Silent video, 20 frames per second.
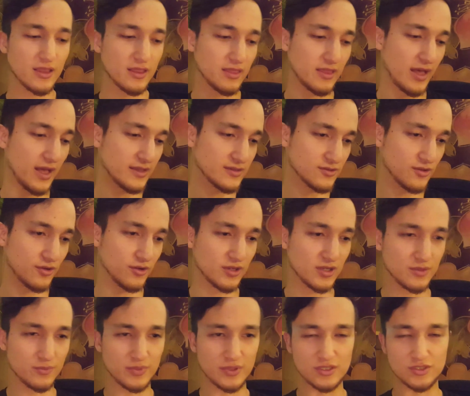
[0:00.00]
that's all going
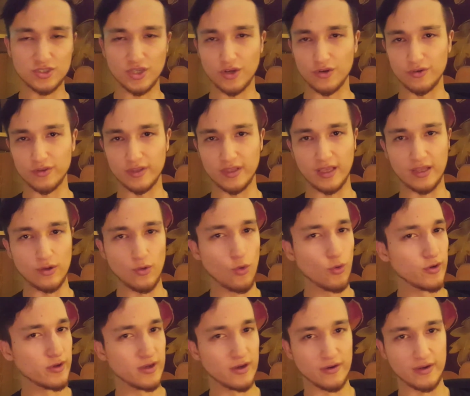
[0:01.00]
to be generally at
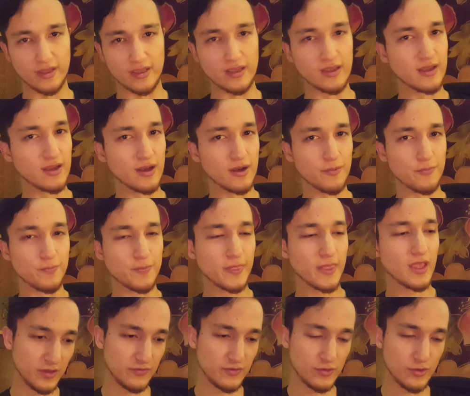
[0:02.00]
ordinary income.
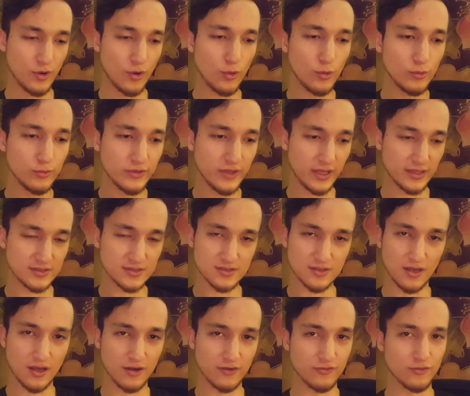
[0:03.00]
If you hold that
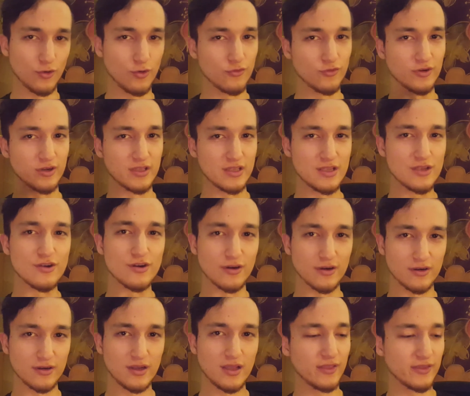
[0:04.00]
stock for over a
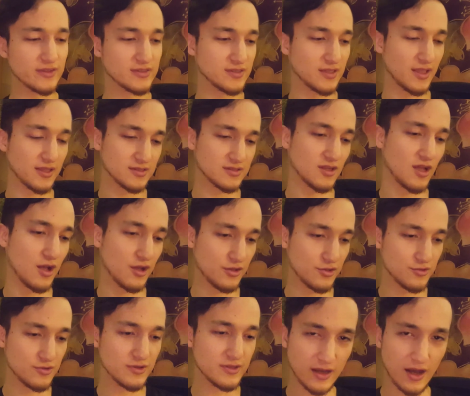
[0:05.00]
year, let's say that stock,
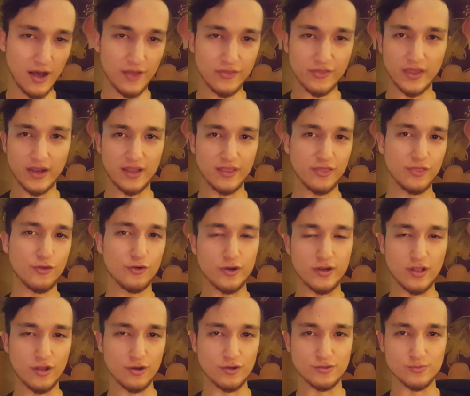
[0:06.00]
you got that at
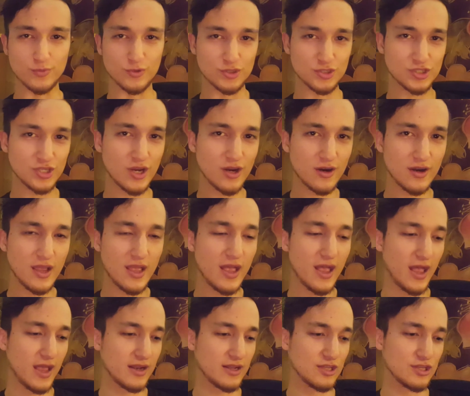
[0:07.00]
$30 per share,
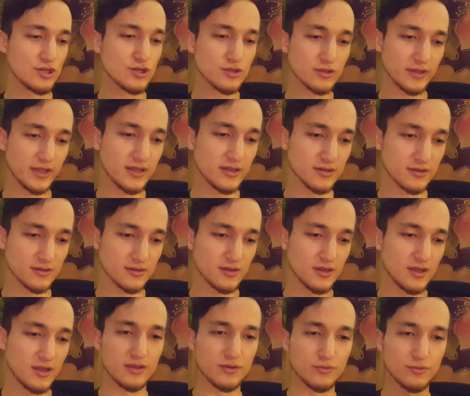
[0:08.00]
and a year later
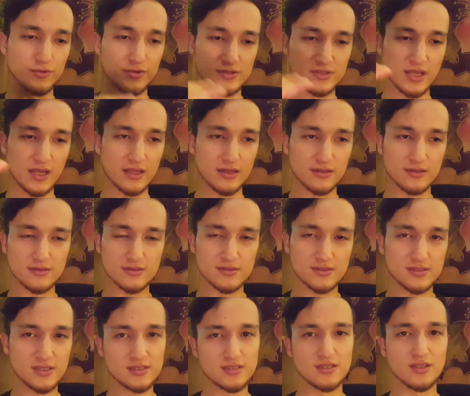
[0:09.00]
it was at
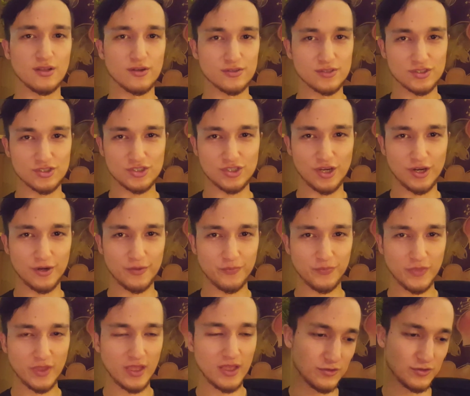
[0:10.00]
$60 a share.
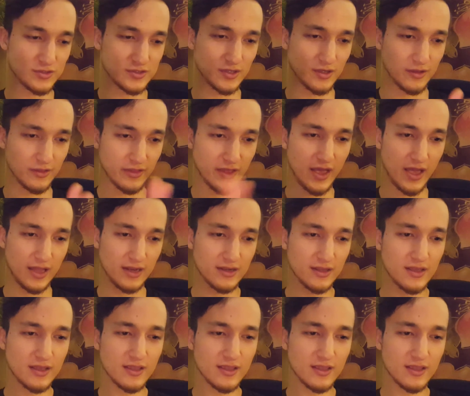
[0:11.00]
If you sell that,